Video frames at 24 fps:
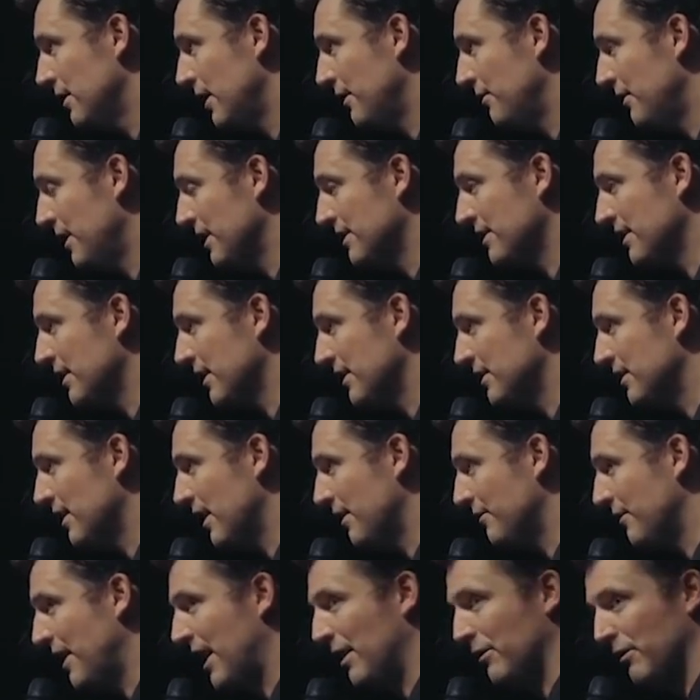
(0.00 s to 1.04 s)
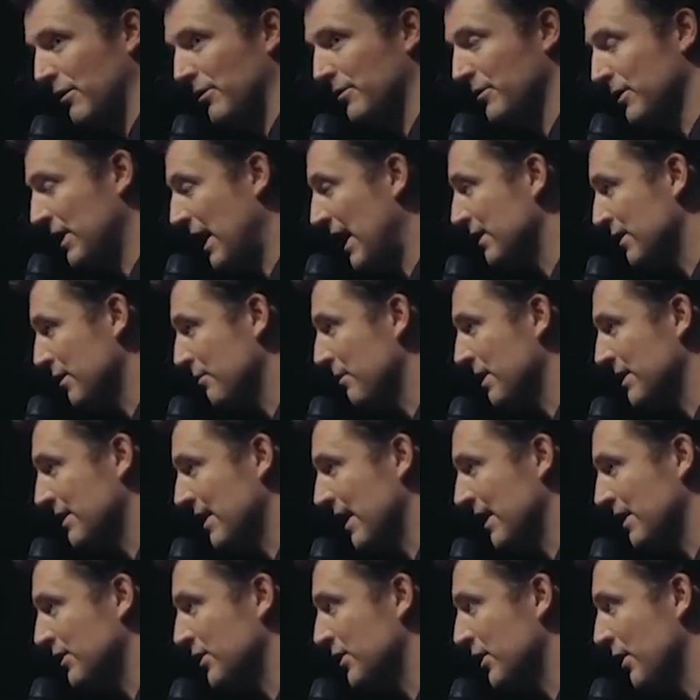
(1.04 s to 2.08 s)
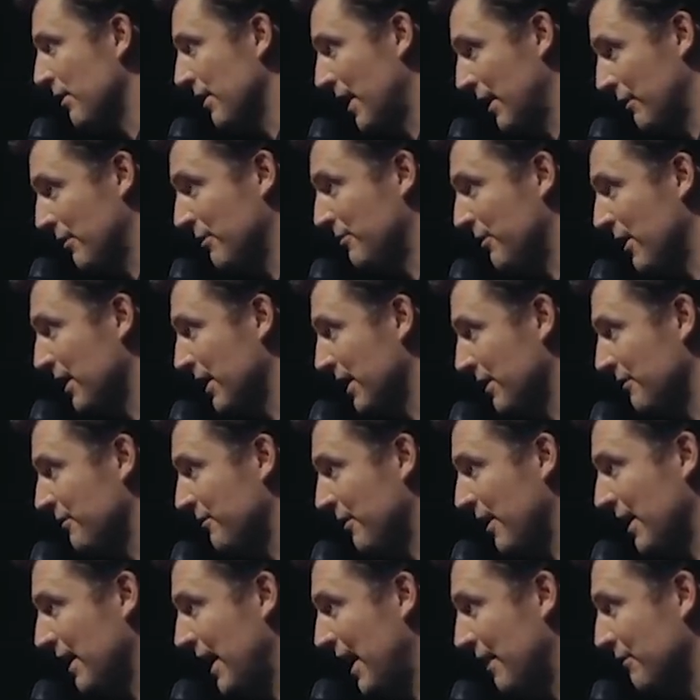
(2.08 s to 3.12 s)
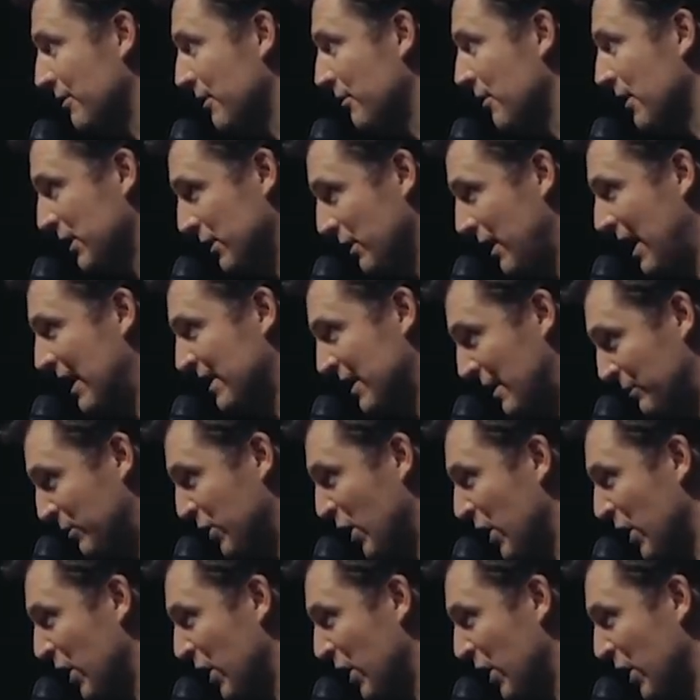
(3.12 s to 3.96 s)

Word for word: If it isn't good enough, I will cancel my second show and I will fucking fight every one of you as I'm